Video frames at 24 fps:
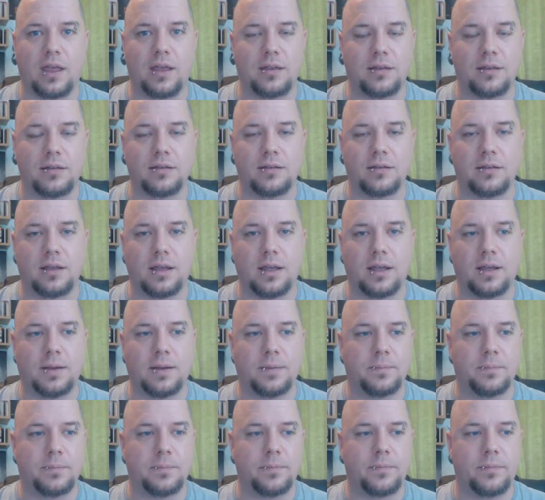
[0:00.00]
that
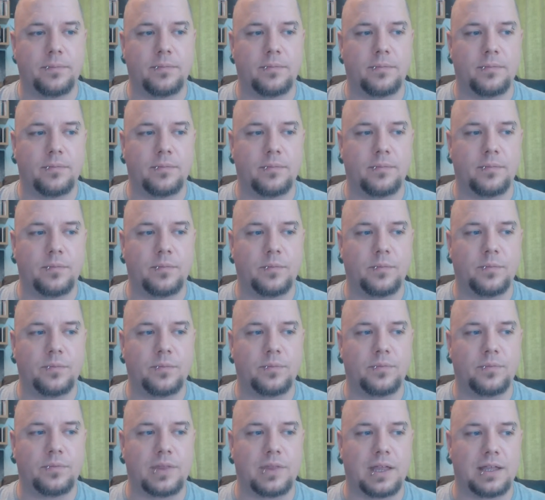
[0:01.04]

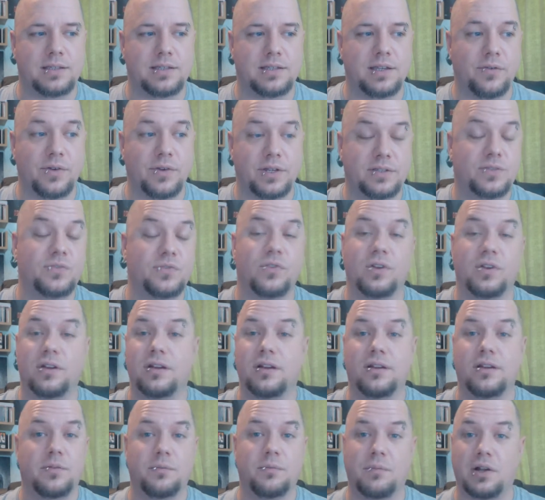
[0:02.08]
that series
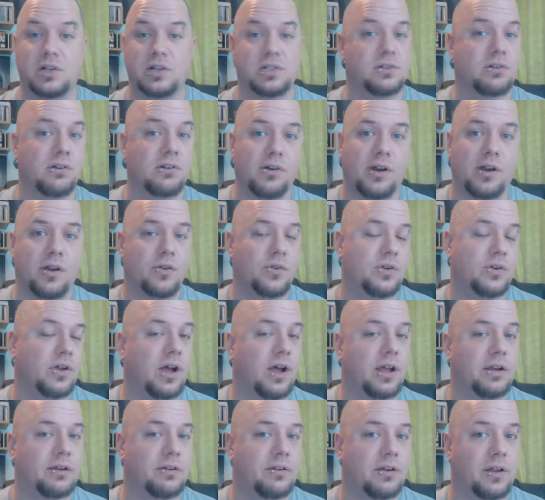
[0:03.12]
for much longer or
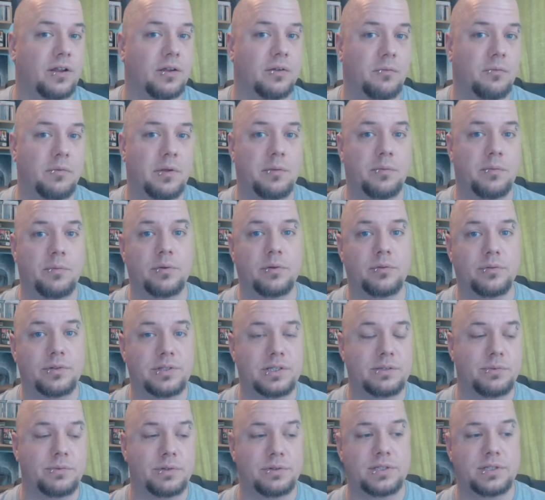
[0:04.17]
not, I don't know.
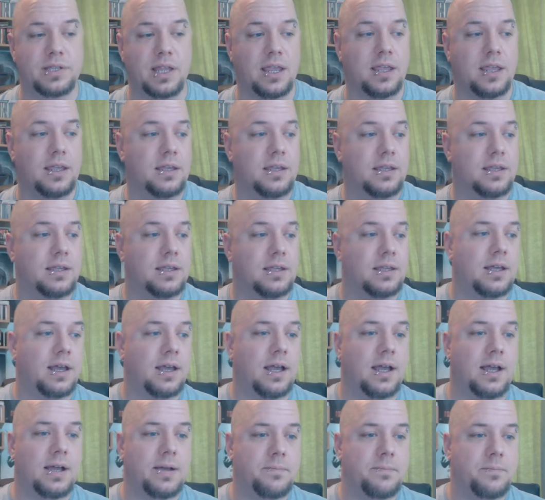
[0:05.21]
We'll see.
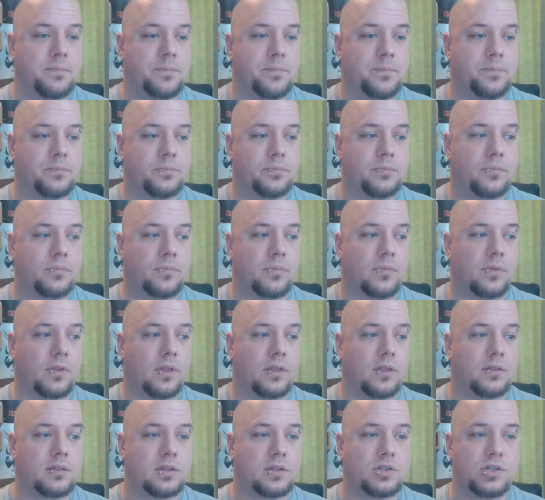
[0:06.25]

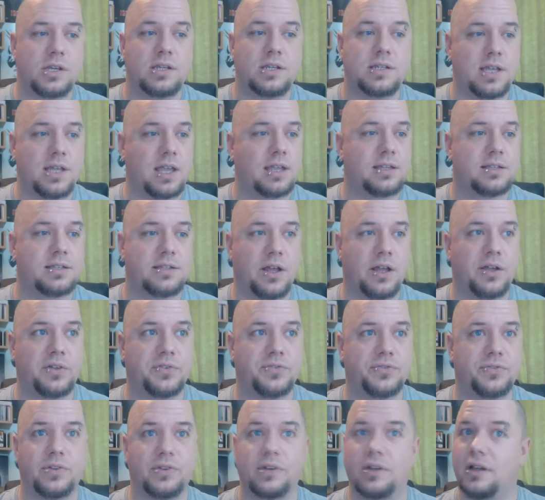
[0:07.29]
The GTA
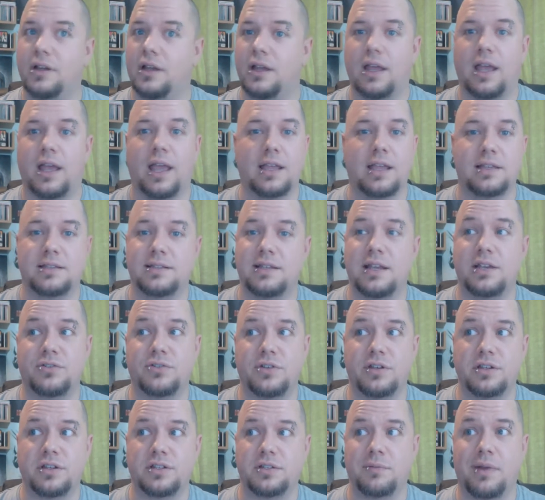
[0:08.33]
stuff is
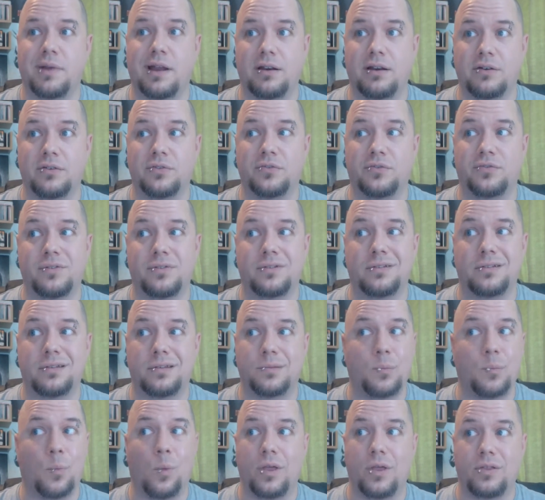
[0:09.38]
literally just a matter of
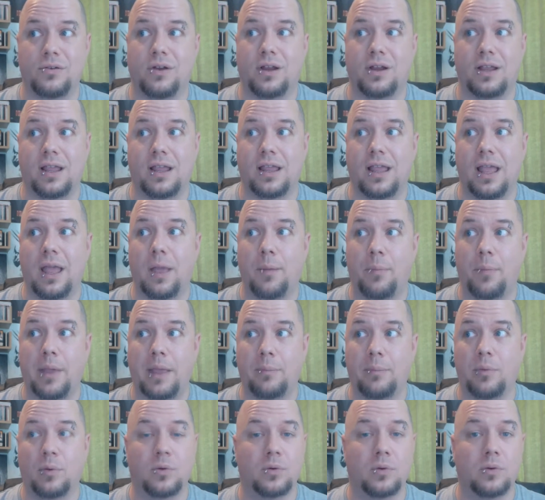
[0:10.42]
whether I can get
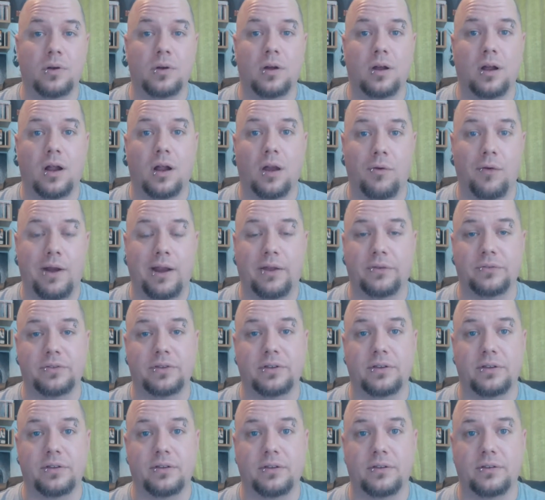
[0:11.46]
people
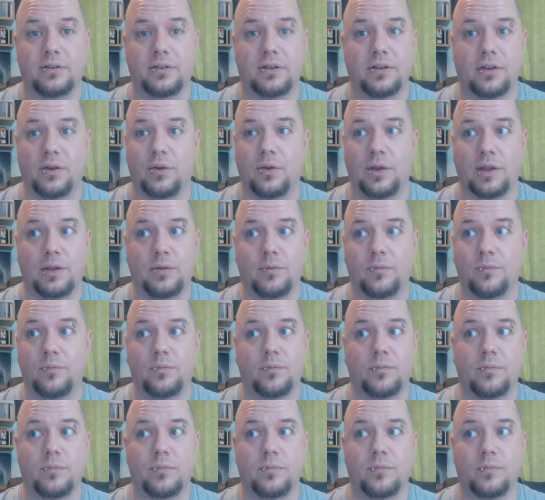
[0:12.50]
around to do it.